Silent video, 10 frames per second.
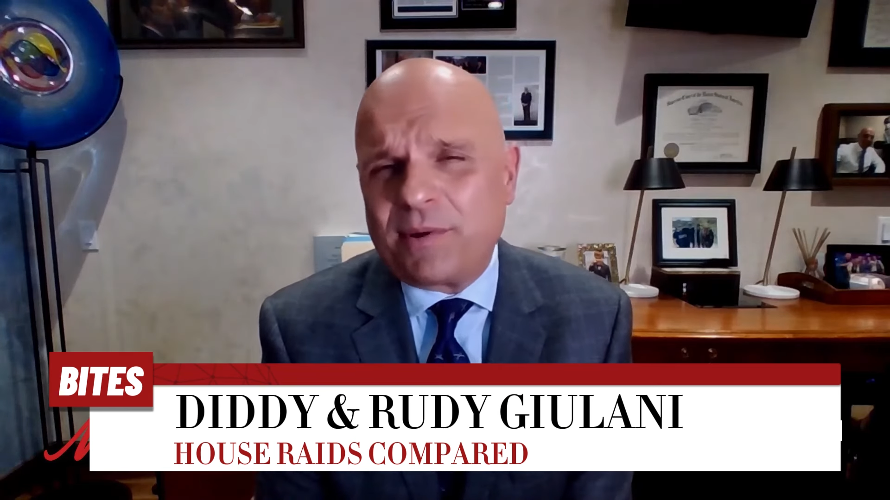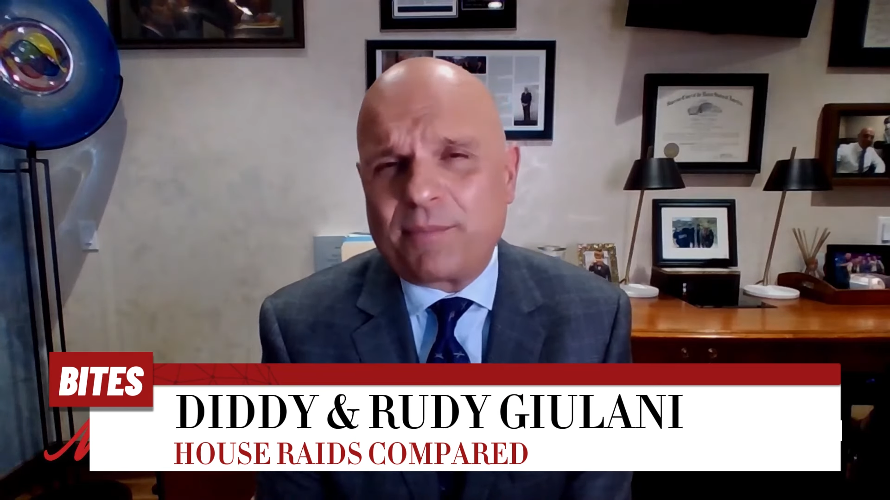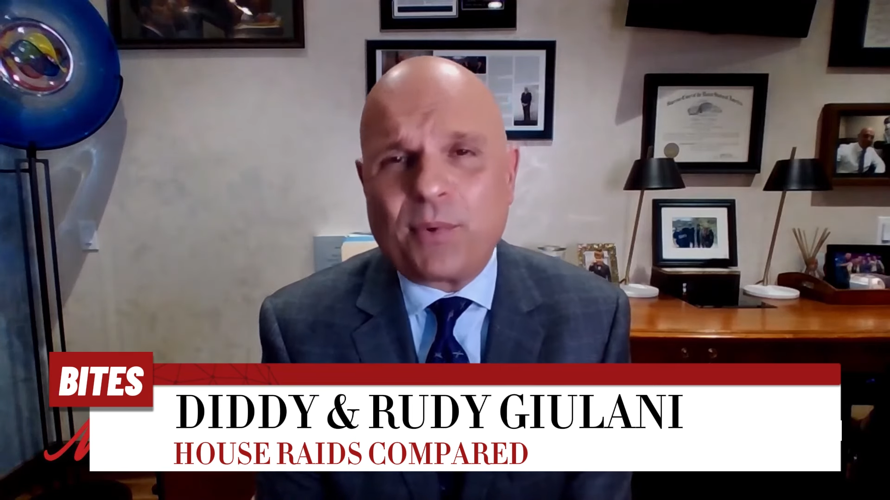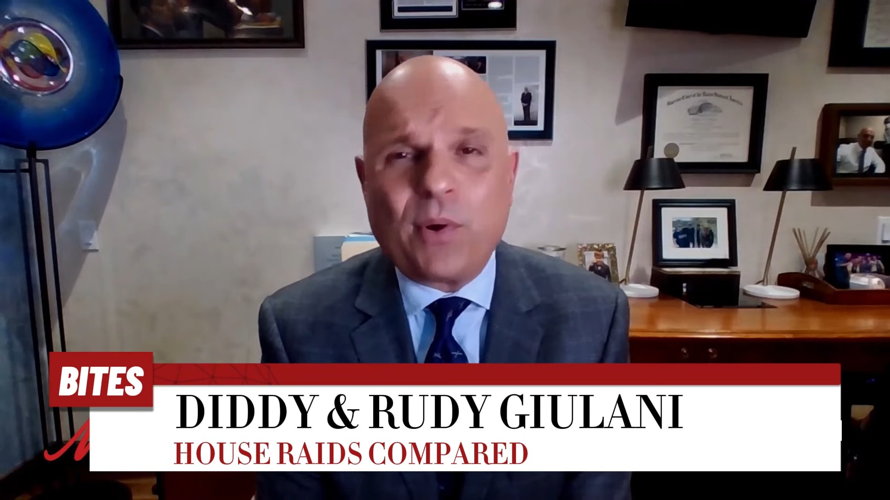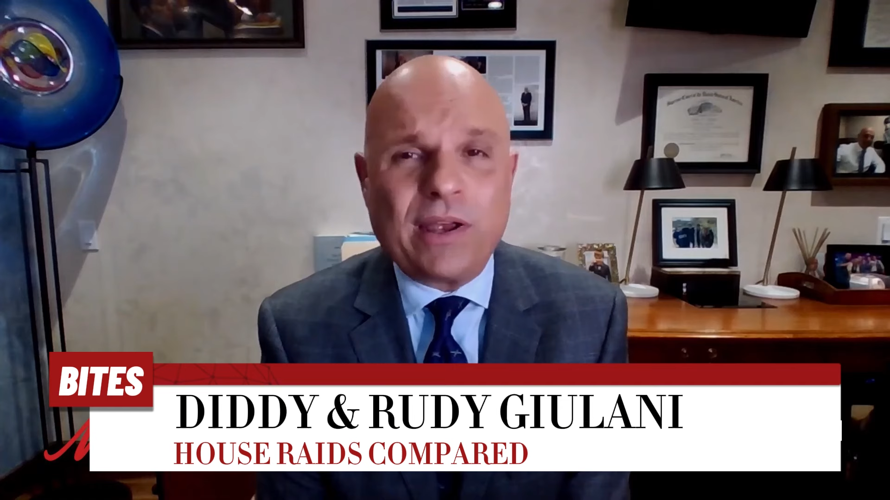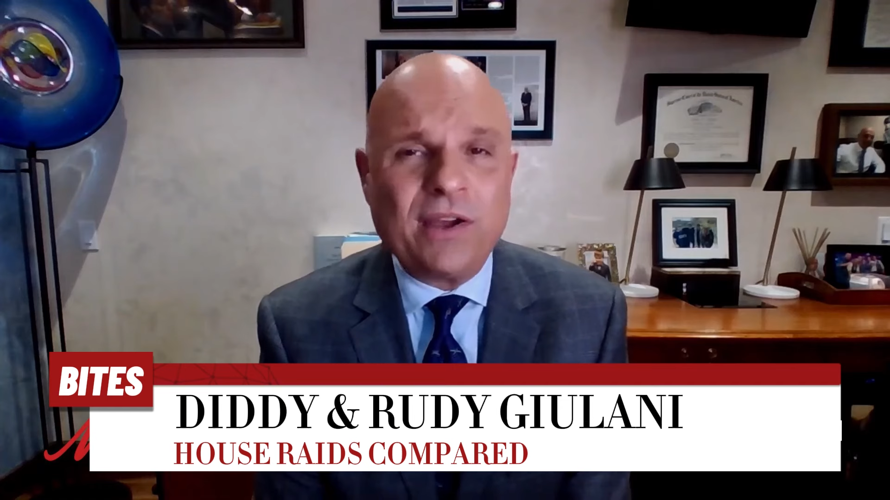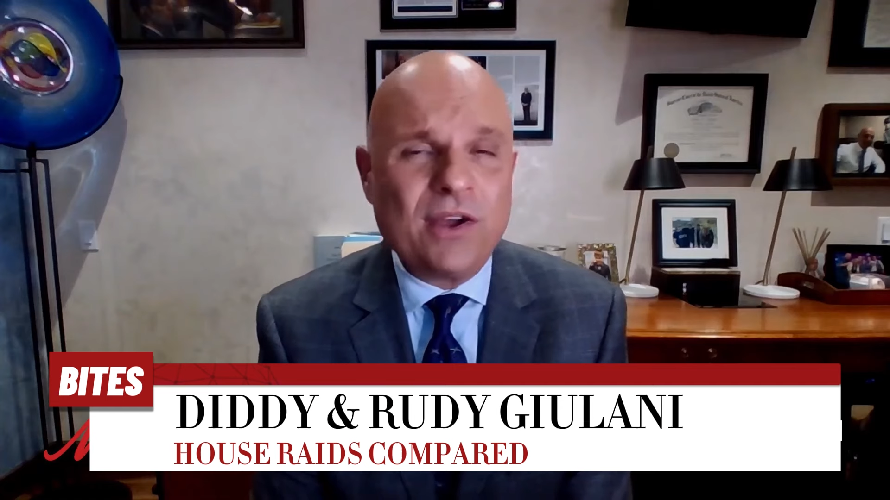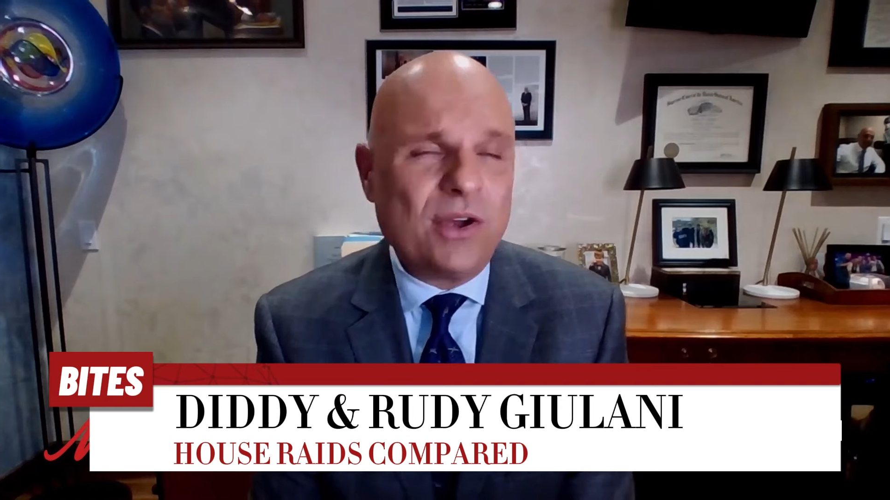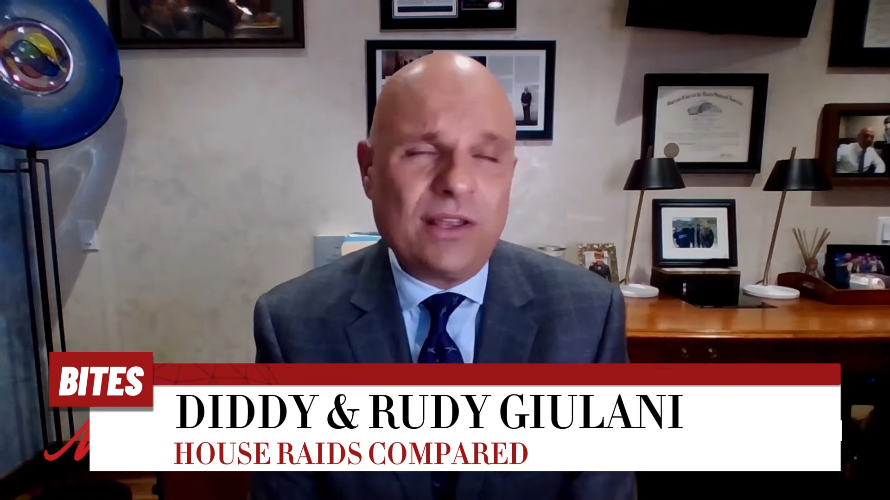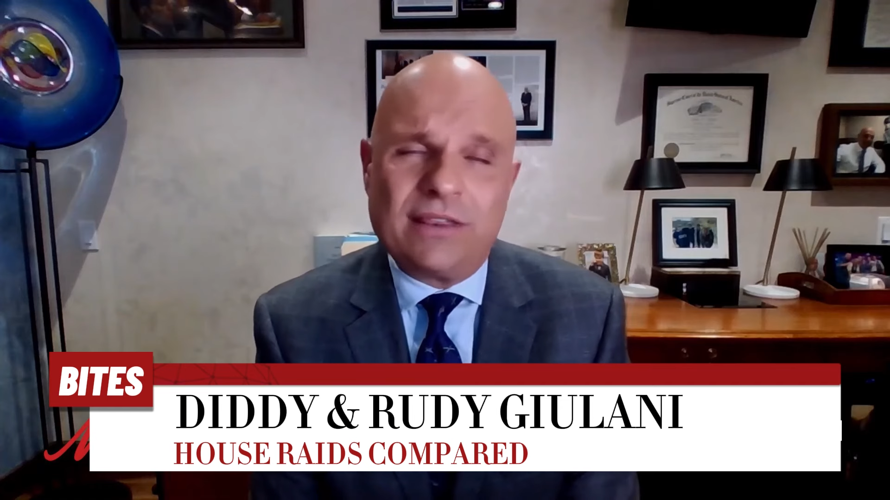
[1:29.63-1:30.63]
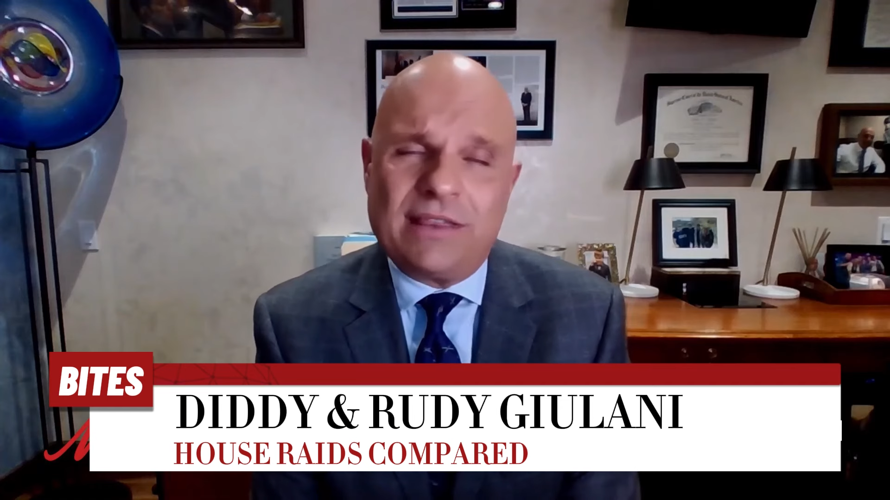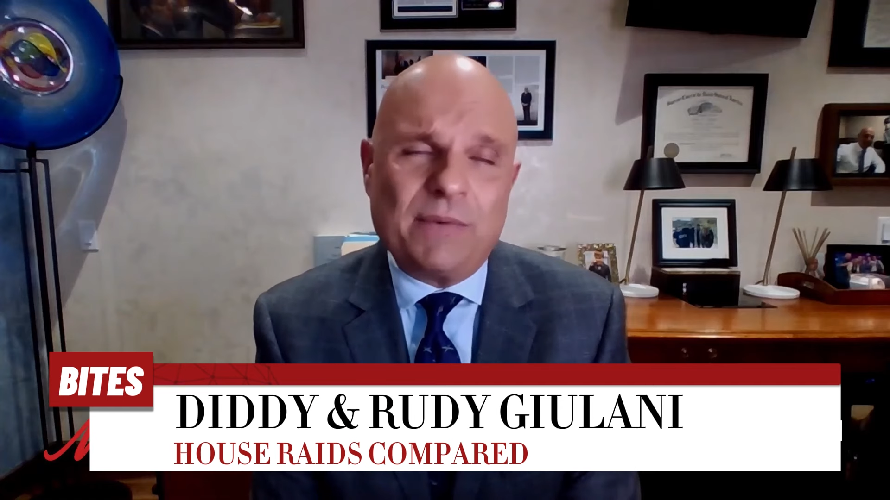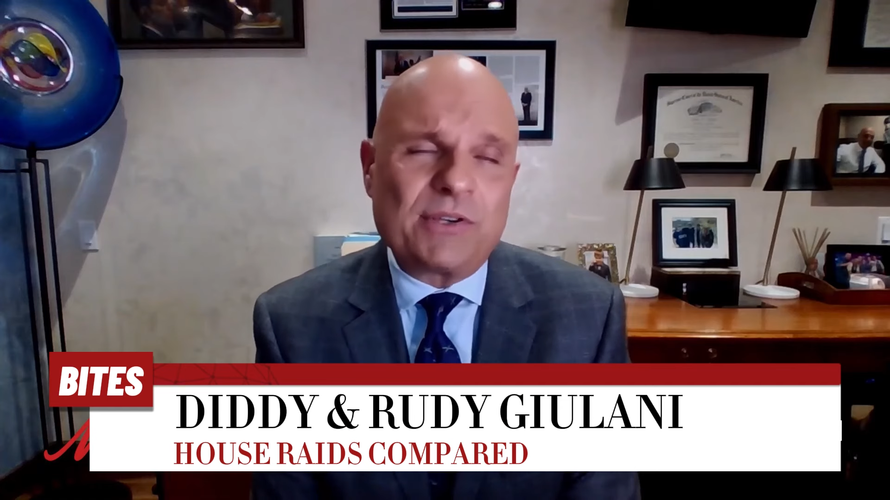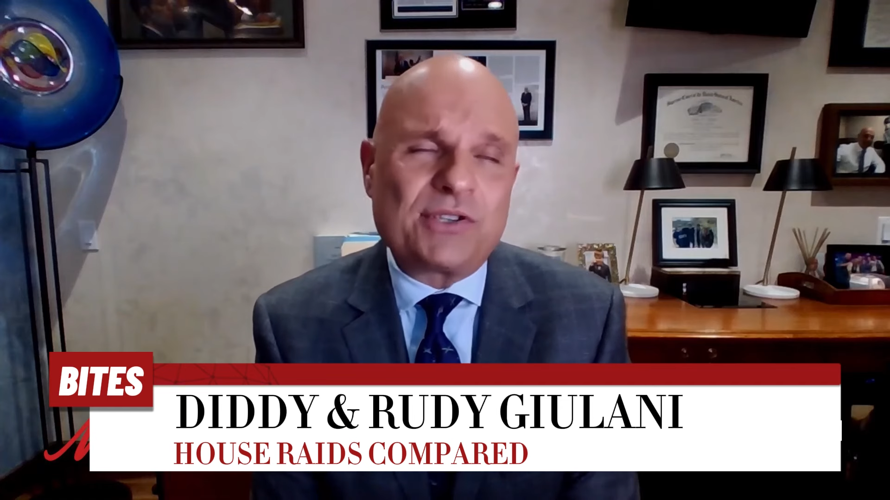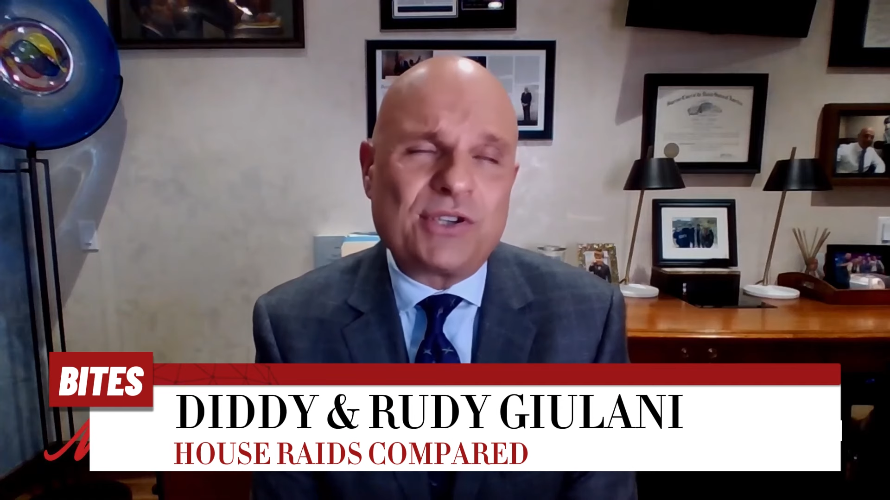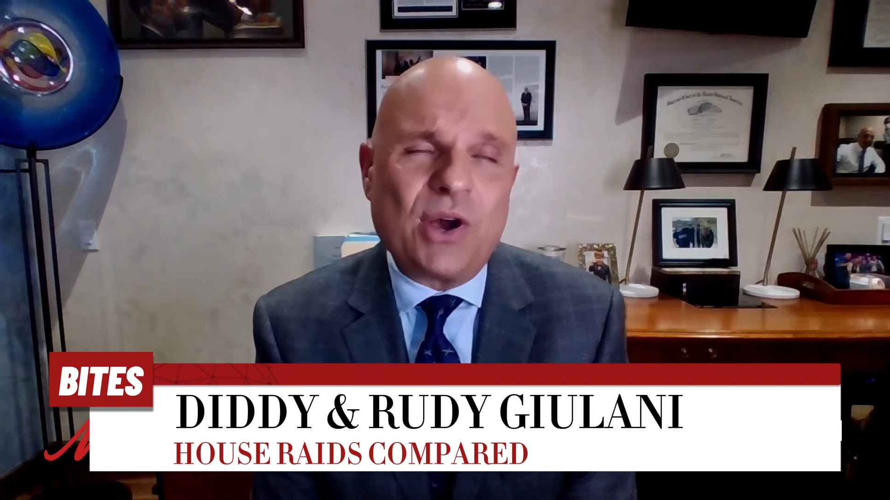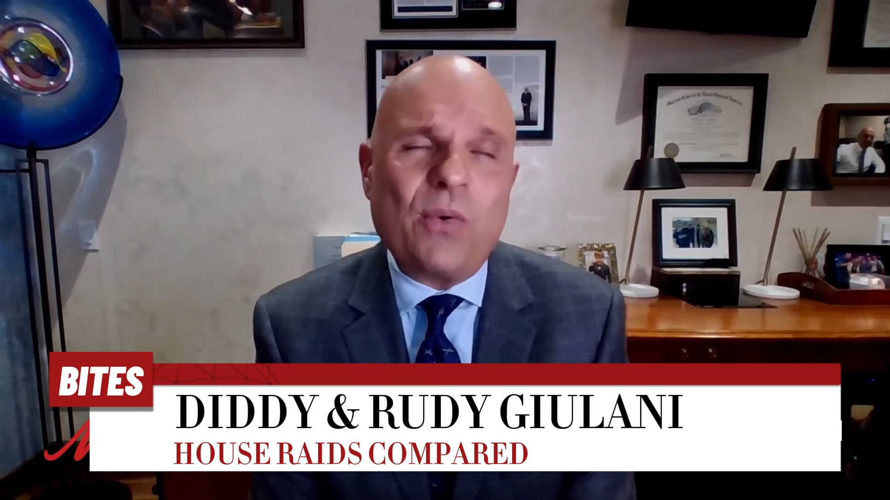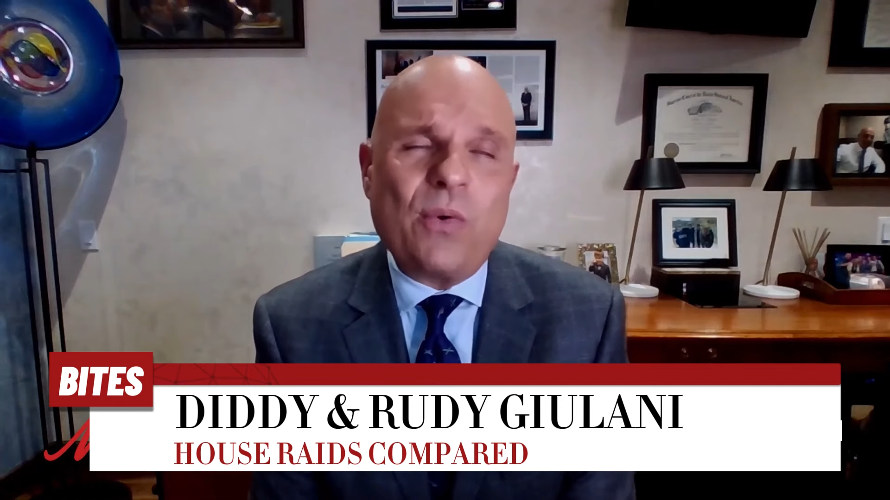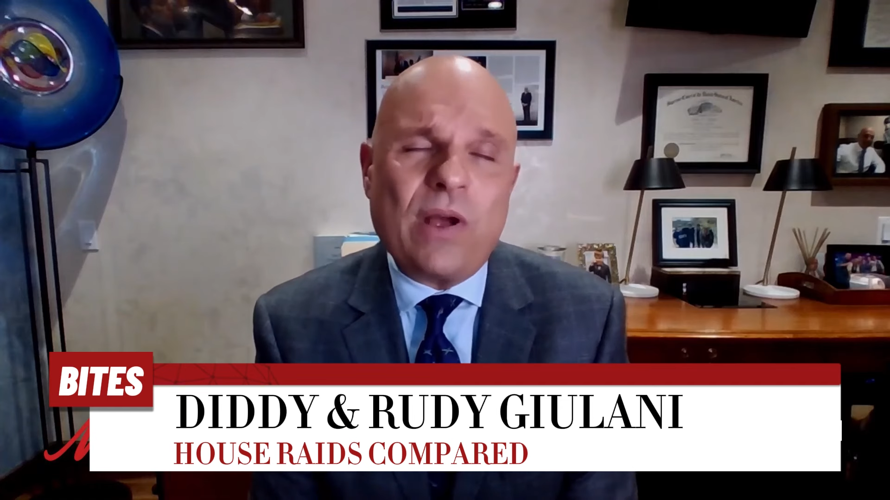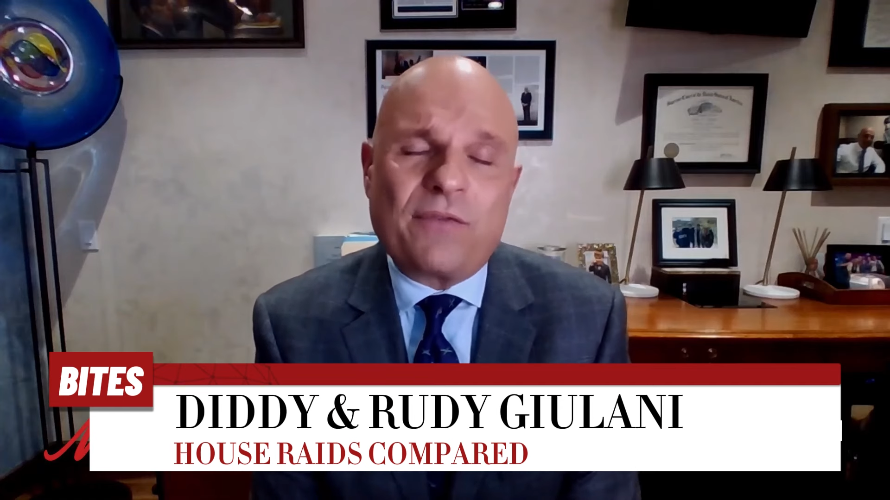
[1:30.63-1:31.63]
But boy, they were
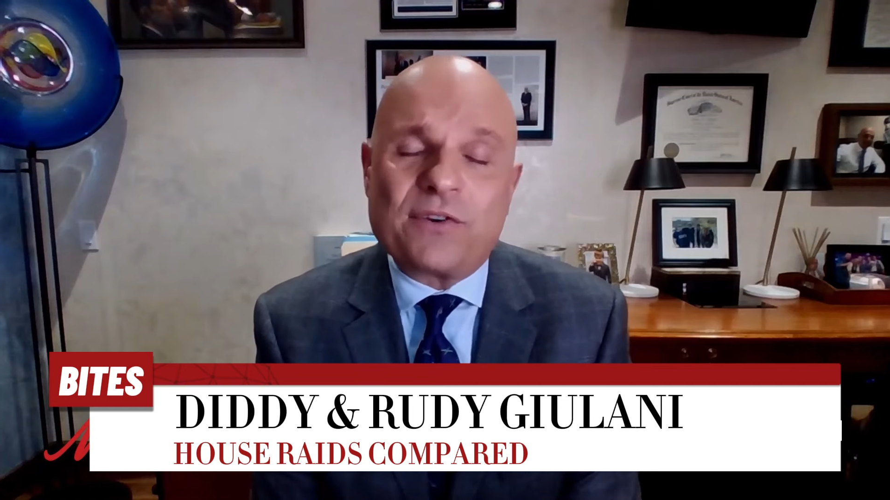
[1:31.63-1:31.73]
so.